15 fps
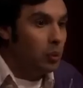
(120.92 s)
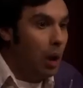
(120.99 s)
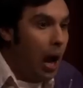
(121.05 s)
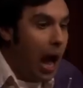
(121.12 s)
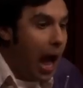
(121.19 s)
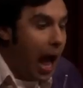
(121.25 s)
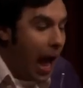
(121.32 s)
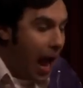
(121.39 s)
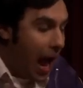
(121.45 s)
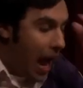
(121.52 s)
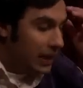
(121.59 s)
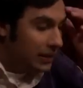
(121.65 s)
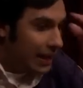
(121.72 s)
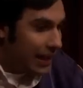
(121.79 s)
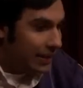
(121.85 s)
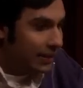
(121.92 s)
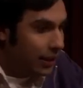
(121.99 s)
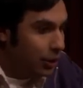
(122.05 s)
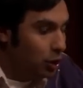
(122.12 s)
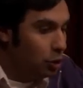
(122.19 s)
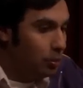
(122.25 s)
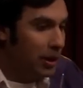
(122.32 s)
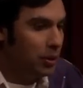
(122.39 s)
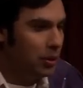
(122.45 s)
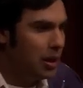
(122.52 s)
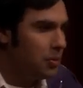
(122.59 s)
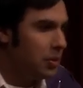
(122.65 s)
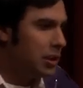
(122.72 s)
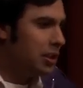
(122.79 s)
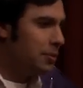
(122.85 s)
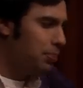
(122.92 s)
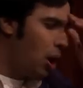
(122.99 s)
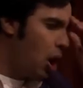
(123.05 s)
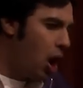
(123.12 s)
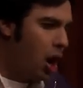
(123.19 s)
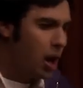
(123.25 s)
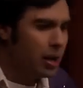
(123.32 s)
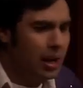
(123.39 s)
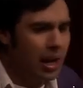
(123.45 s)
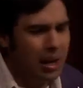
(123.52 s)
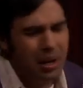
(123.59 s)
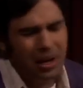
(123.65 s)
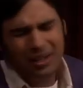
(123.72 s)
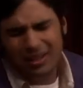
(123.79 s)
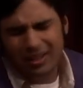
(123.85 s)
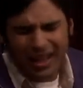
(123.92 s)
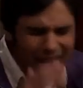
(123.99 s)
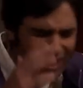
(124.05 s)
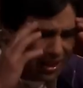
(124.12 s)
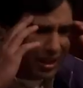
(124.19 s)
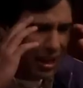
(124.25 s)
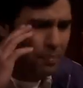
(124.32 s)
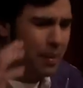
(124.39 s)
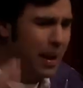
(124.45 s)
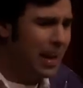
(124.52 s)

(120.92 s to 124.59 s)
Well, I texted you, but you didn't respond. Uh, Leonard and